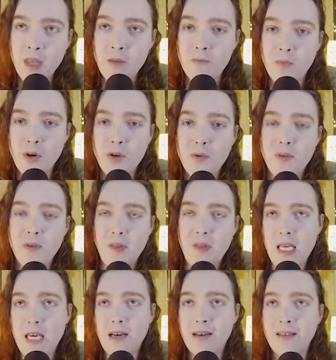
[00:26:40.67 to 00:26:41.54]
Both
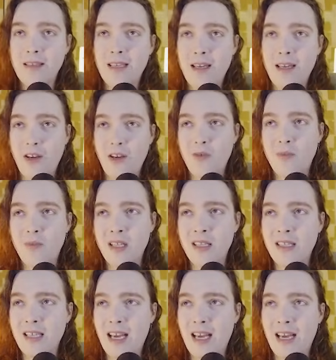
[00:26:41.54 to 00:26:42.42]
the undead
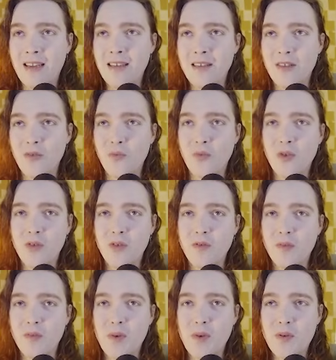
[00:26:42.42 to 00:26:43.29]
humans and the
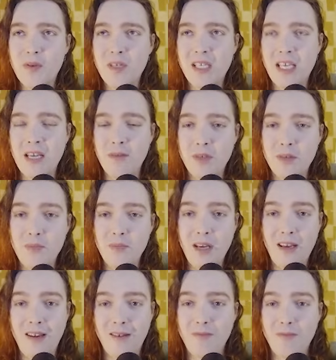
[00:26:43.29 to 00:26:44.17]
wolves both seem to
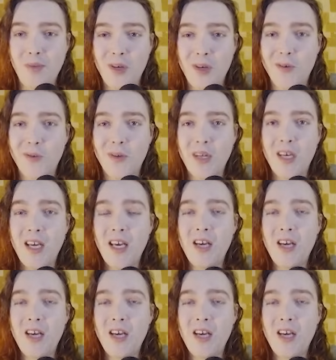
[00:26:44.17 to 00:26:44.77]
be imbued